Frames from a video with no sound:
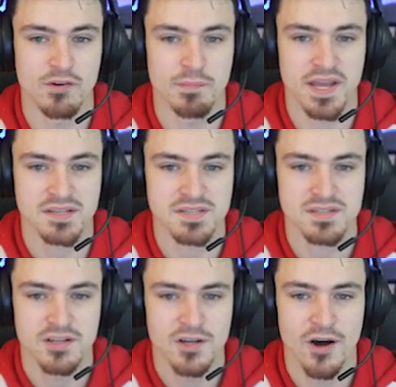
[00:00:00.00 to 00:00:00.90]
Evil
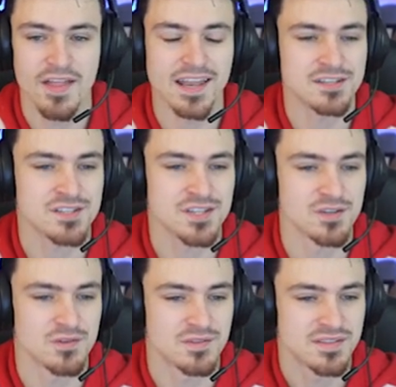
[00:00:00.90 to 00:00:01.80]
Base. Oh, that looks
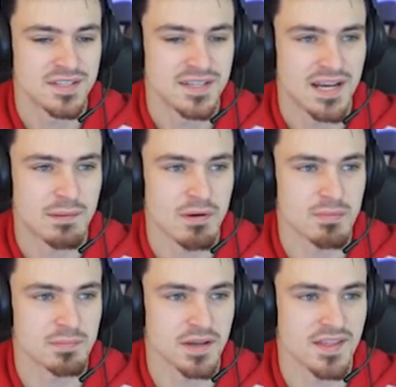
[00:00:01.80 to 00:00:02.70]
cute. I'd
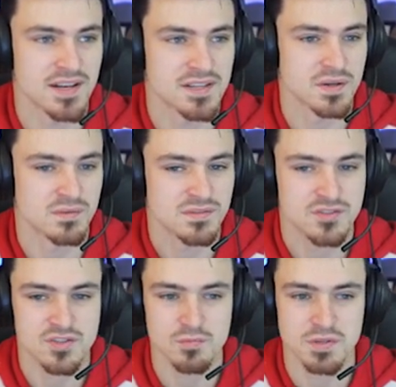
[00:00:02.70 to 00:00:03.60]
probably play too,
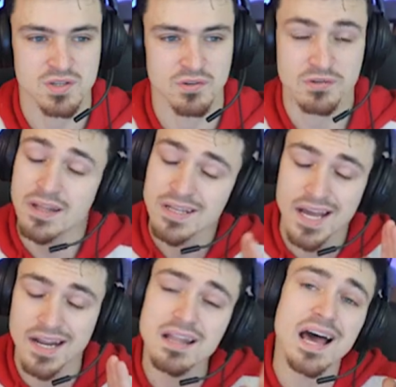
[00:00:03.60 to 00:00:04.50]
truth be told.
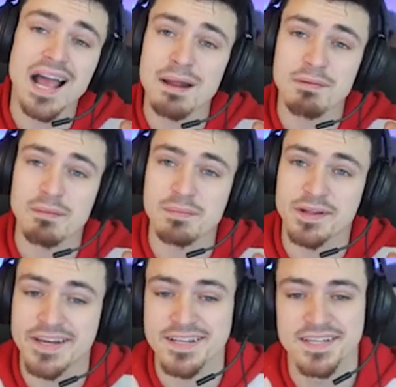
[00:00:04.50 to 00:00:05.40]
Not gonna lie, I'd probably
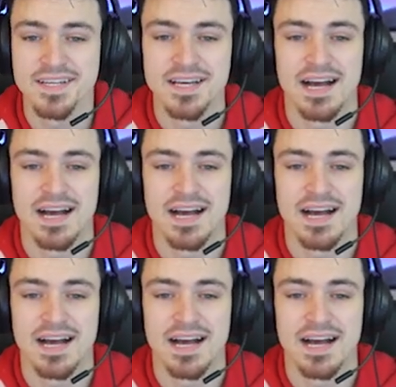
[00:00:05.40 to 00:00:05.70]
play it.